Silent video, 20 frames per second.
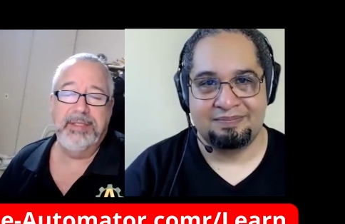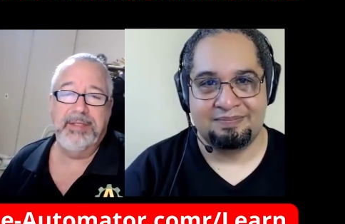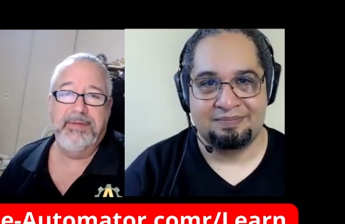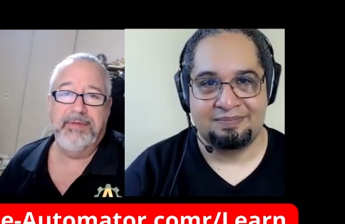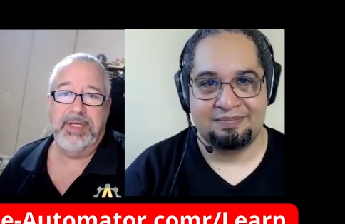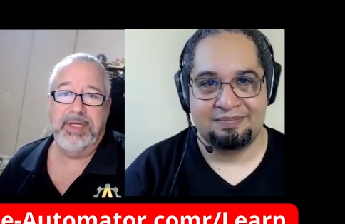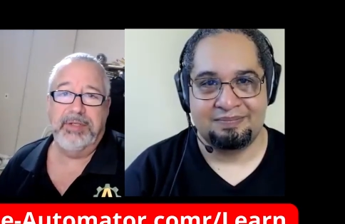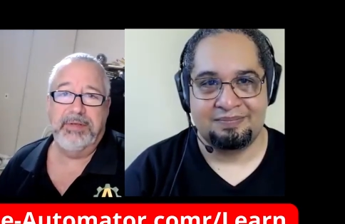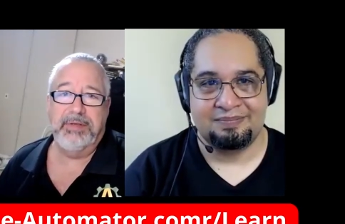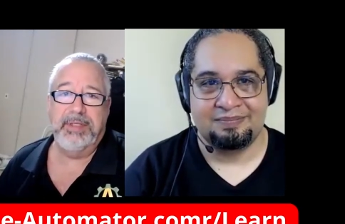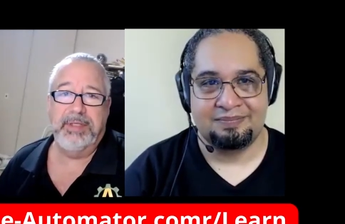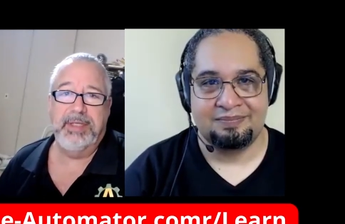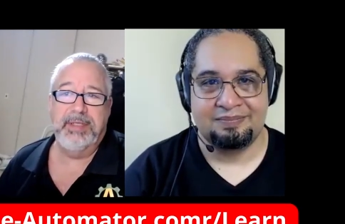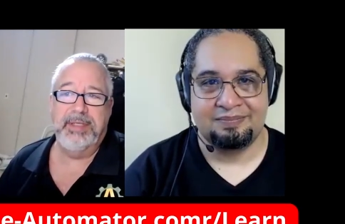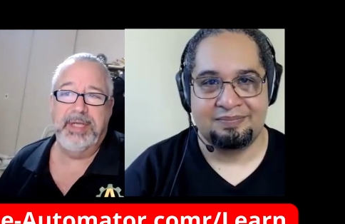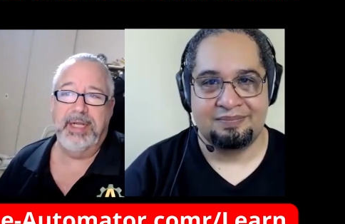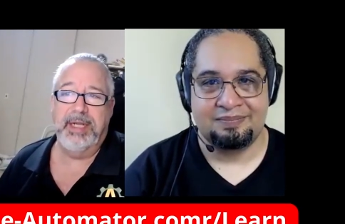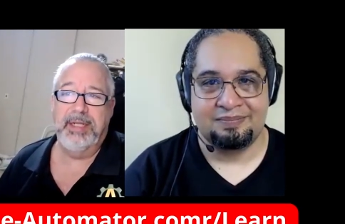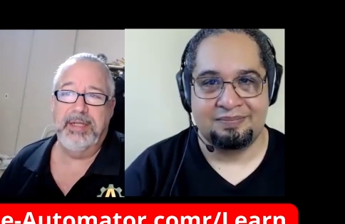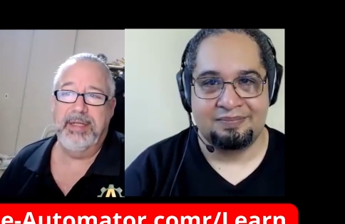Speaker 1: So if you're
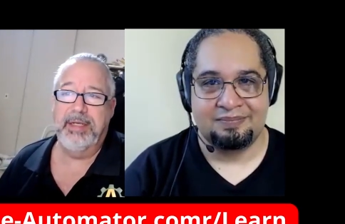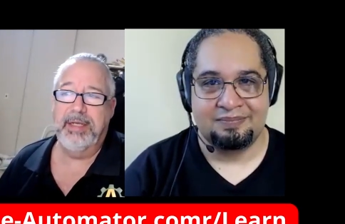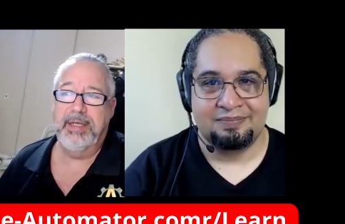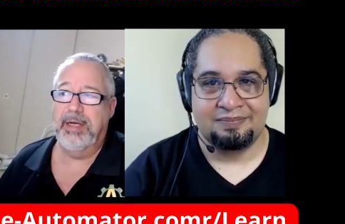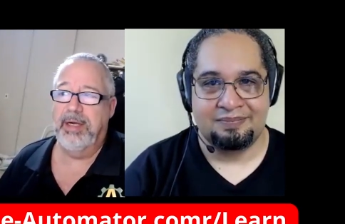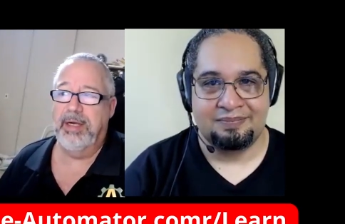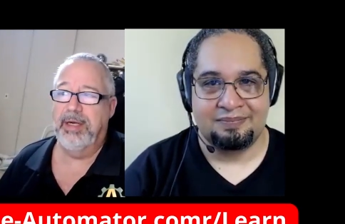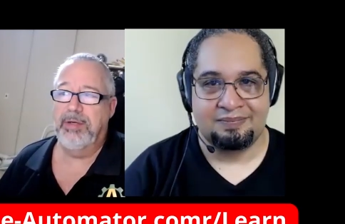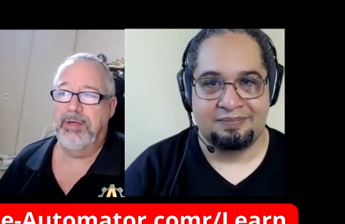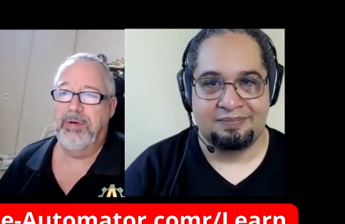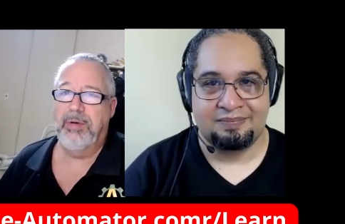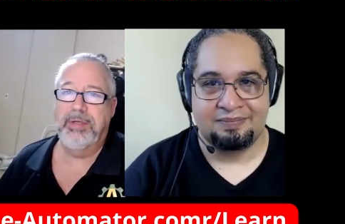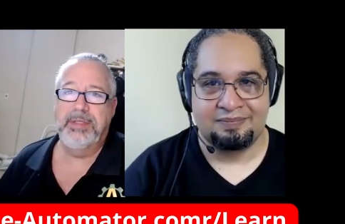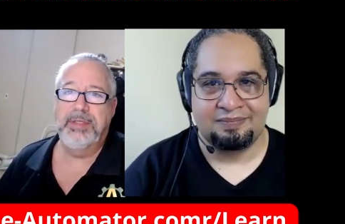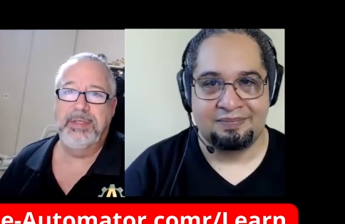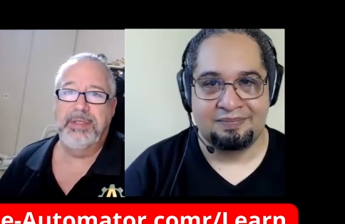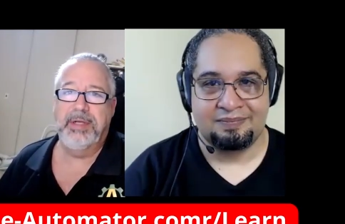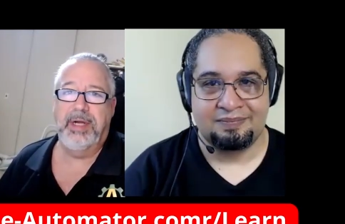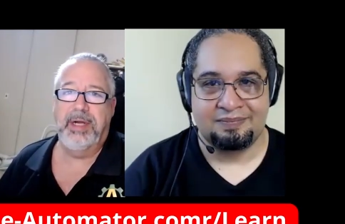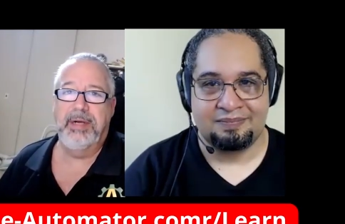interested, take a look at our
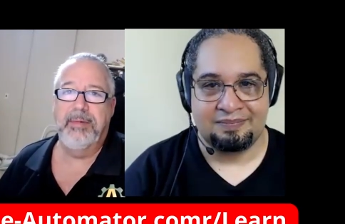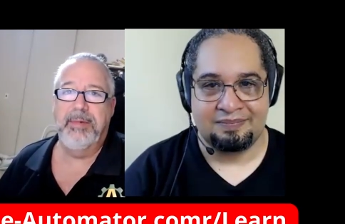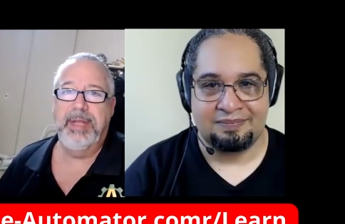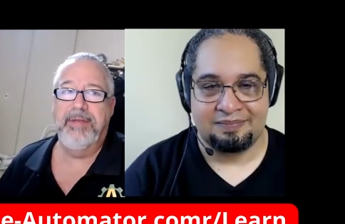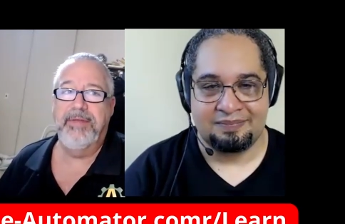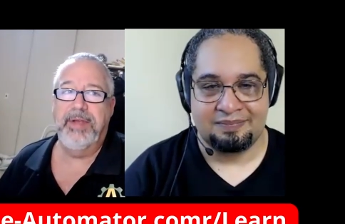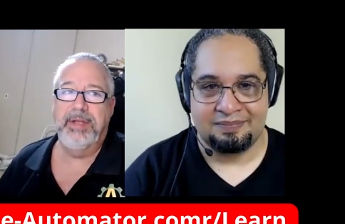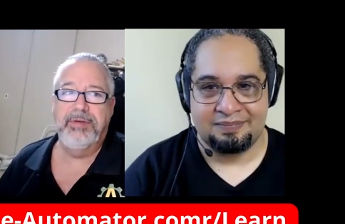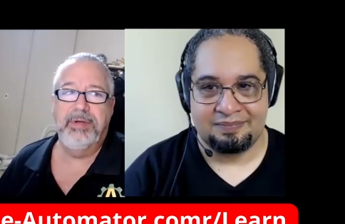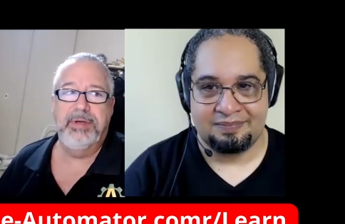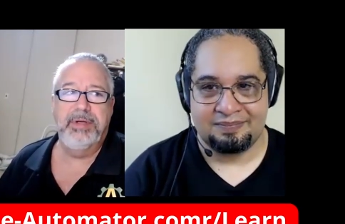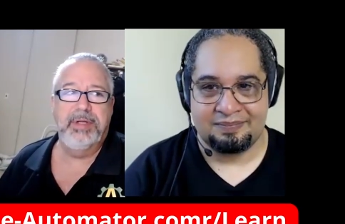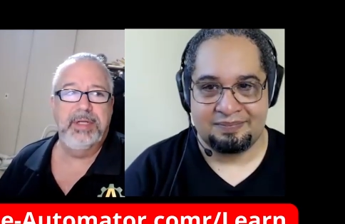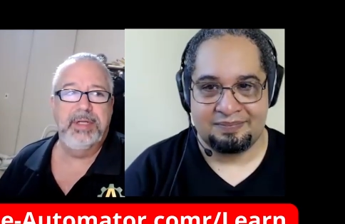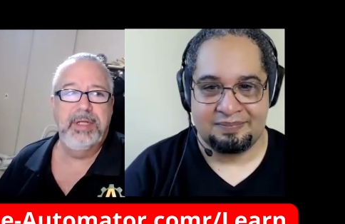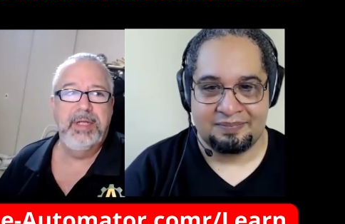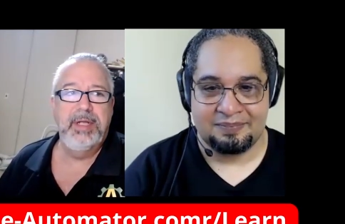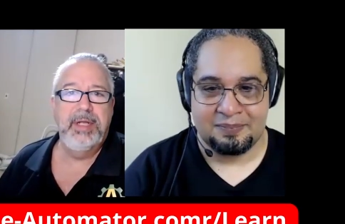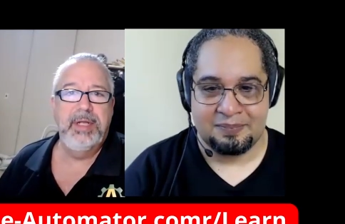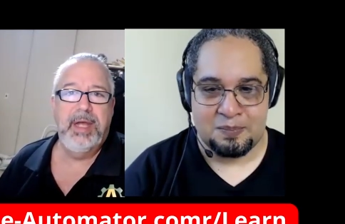courses. Our, we have intro
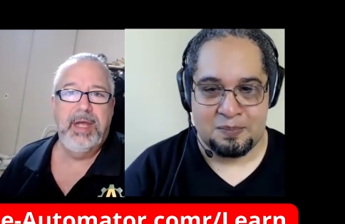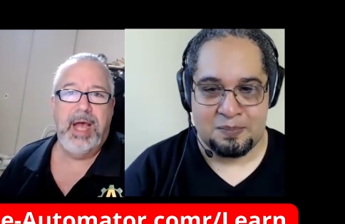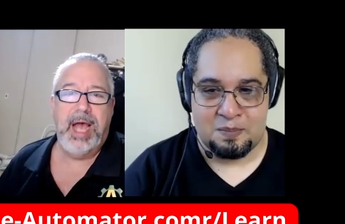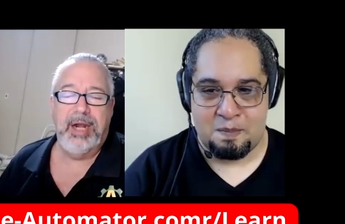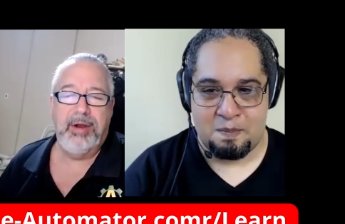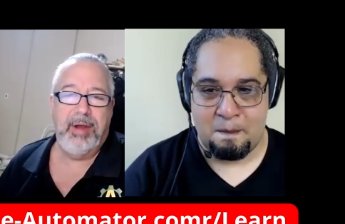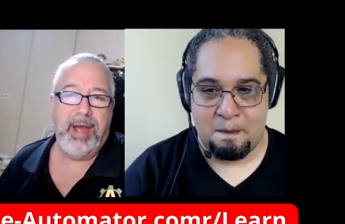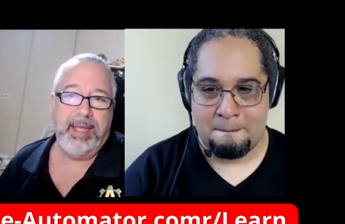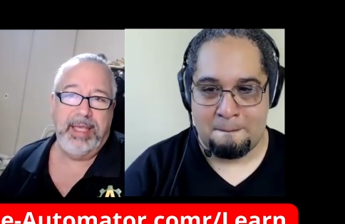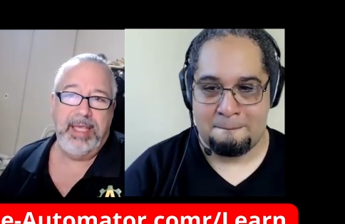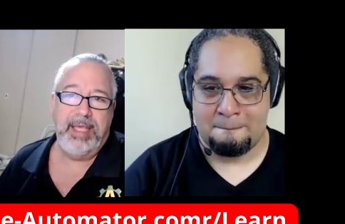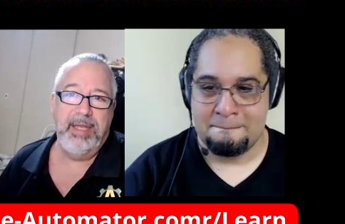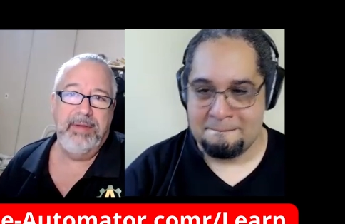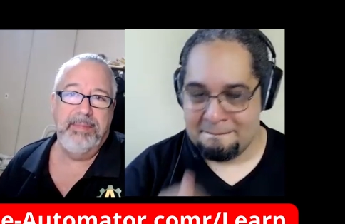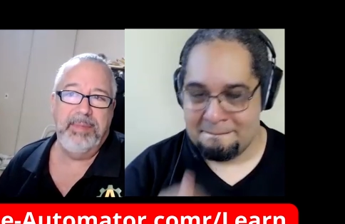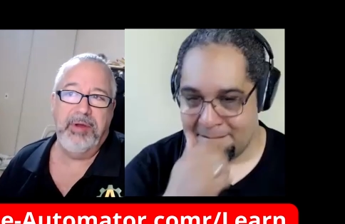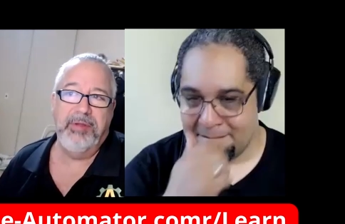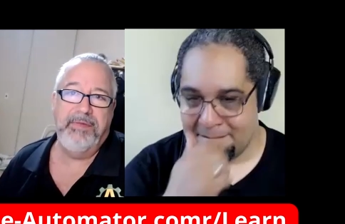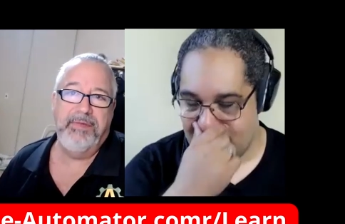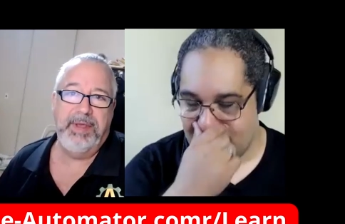to AutoHotkey in
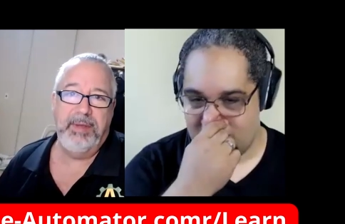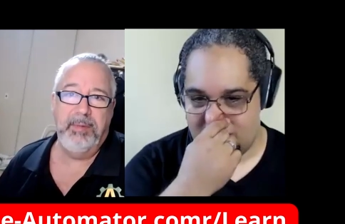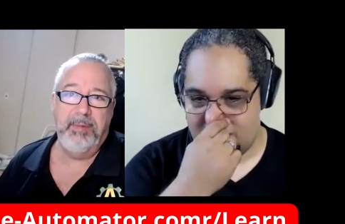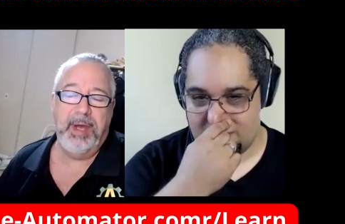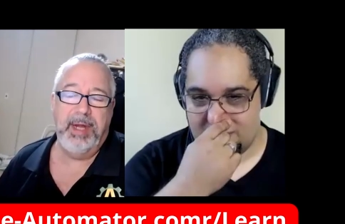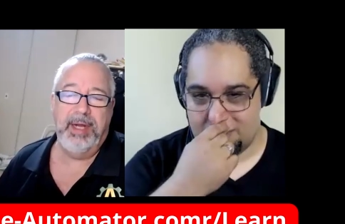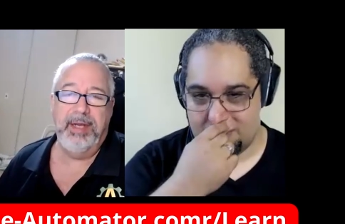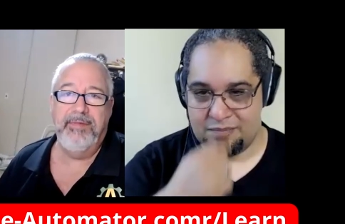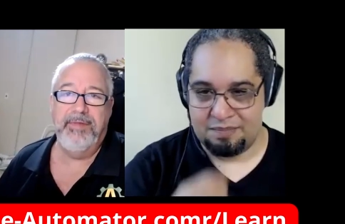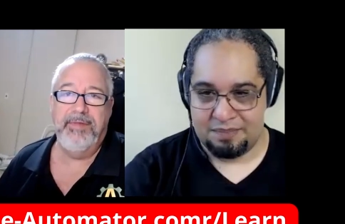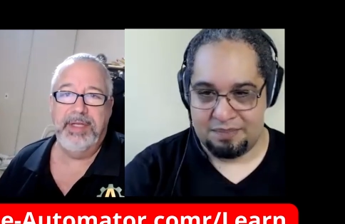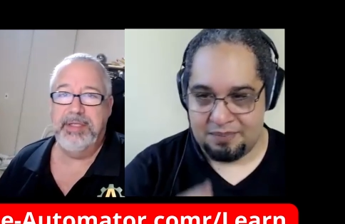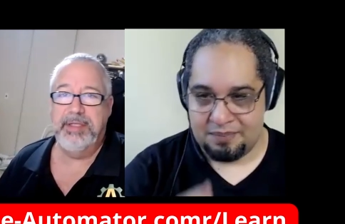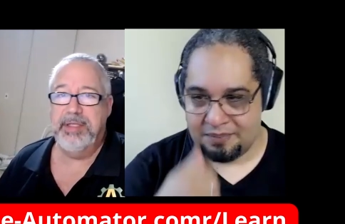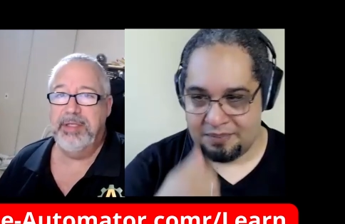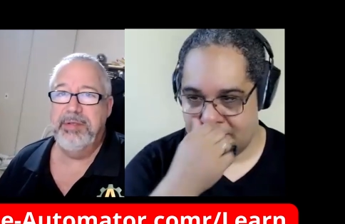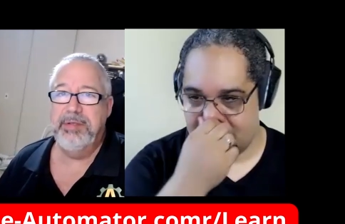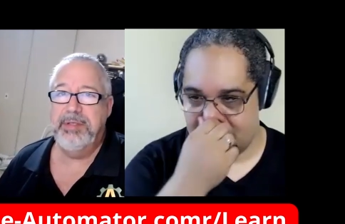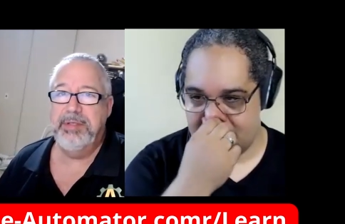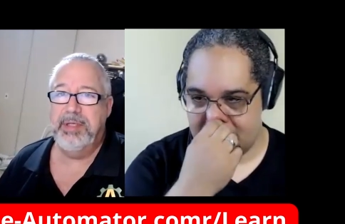both V one and V two.